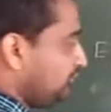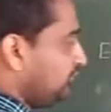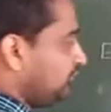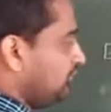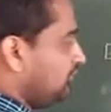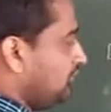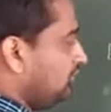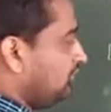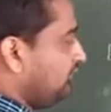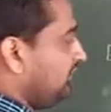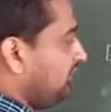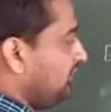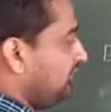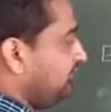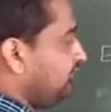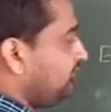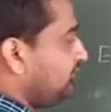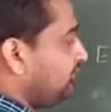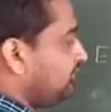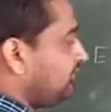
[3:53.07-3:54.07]
photon
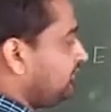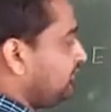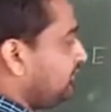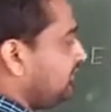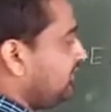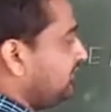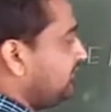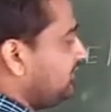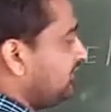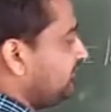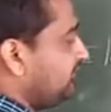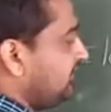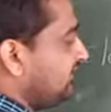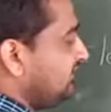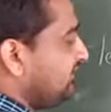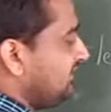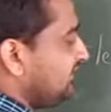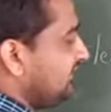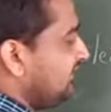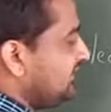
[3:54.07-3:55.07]
is given by
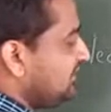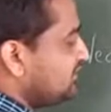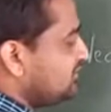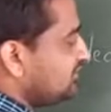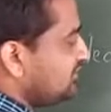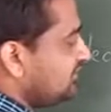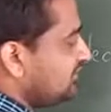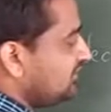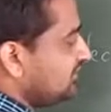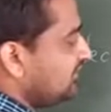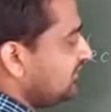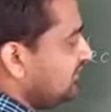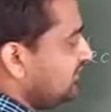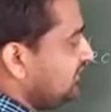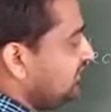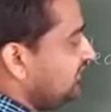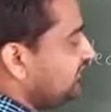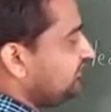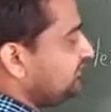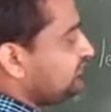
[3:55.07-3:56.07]
the relation
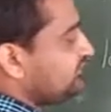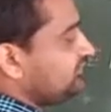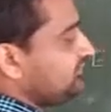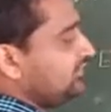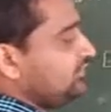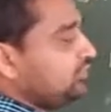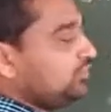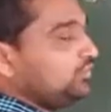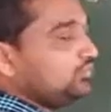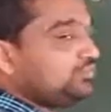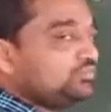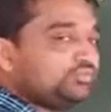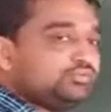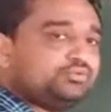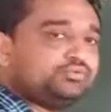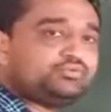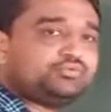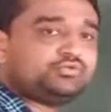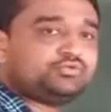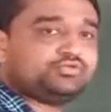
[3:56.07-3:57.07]
E is equal to
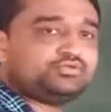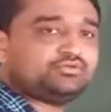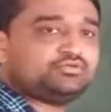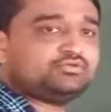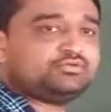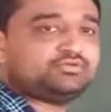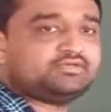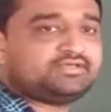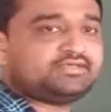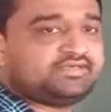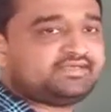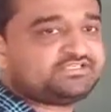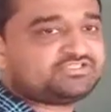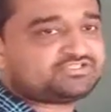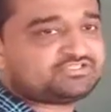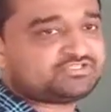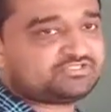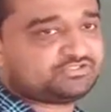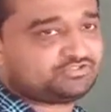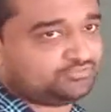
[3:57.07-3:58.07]

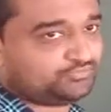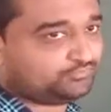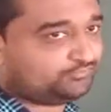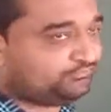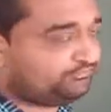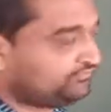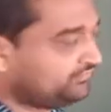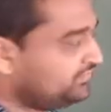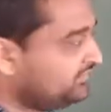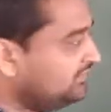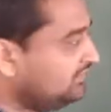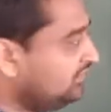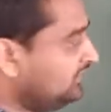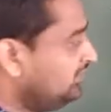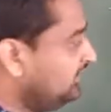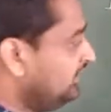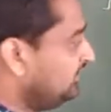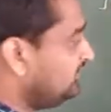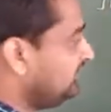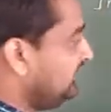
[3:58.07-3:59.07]
h nu.
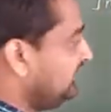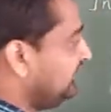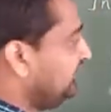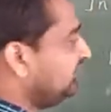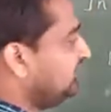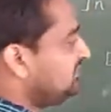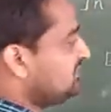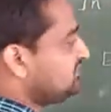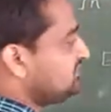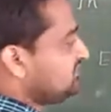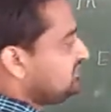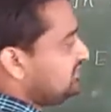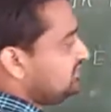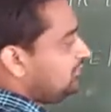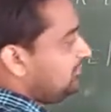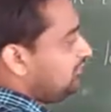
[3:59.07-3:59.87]
The energy